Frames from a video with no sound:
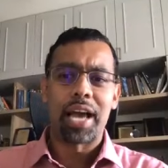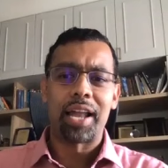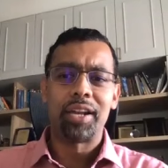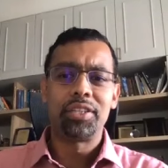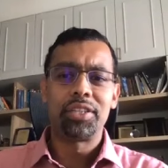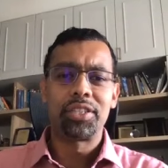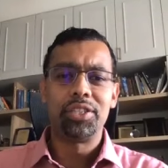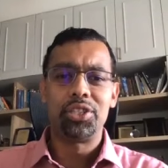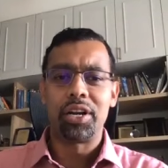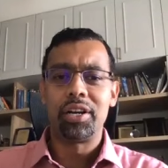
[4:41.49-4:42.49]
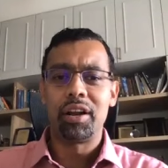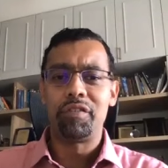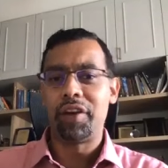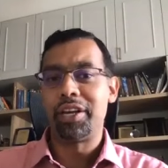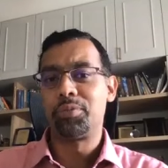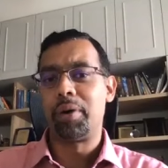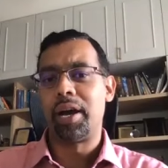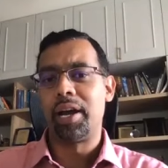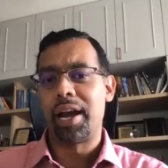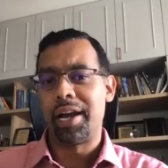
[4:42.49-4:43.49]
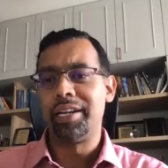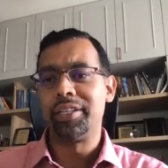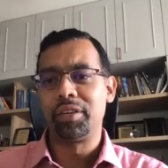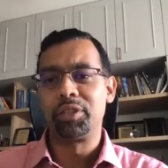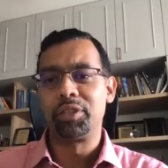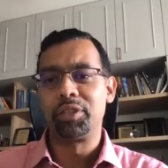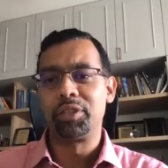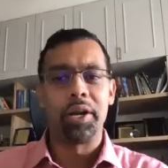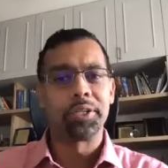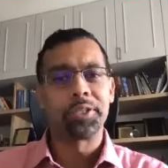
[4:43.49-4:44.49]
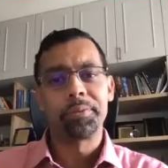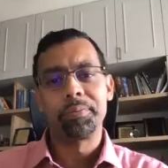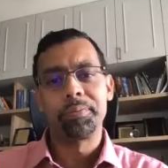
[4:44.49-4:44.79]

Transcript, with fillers: challenges in general faced by IT service providers?